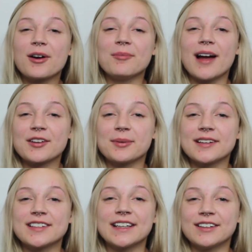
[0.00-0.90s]
Welcome back to
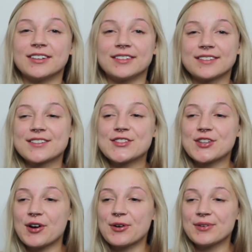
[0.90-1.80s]
my channel.
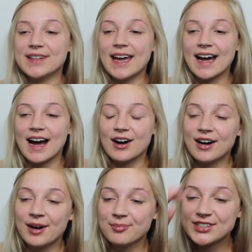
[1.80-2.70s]
So yeah,
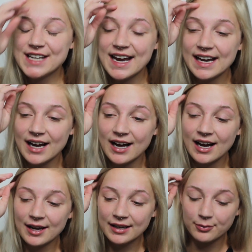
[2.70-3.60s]
um, today
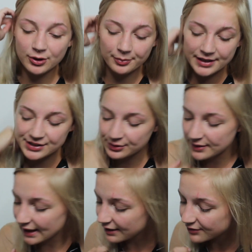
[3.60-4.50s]
I will be
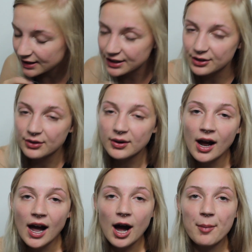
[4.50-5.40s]
doing a video
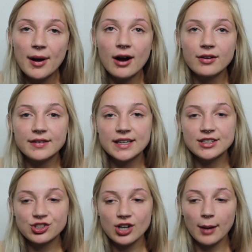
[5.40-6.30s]
about the
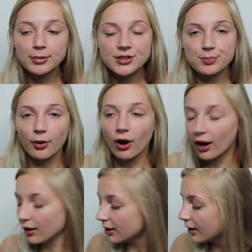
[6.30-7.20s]
strapless
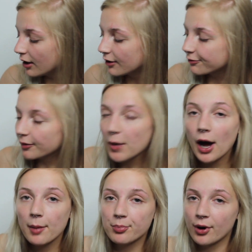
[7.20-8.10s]
bra from
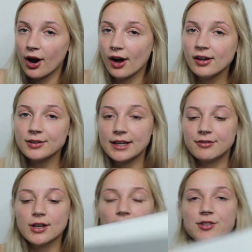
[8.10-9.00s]
Upbra.
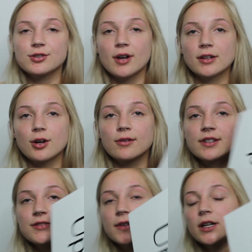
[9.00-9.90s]
If you guys do not know,
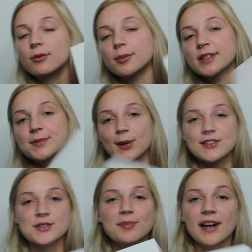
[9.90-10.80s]
this video will be
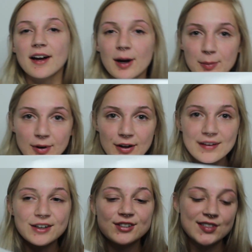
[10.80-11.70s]
sponsored by Upbra.
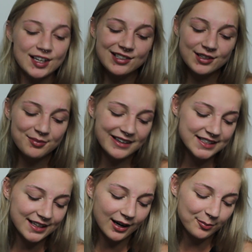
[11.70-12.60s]
They are such an
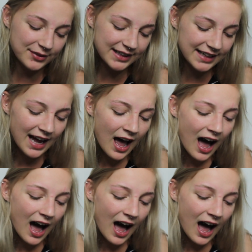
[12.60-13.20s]
amazing company.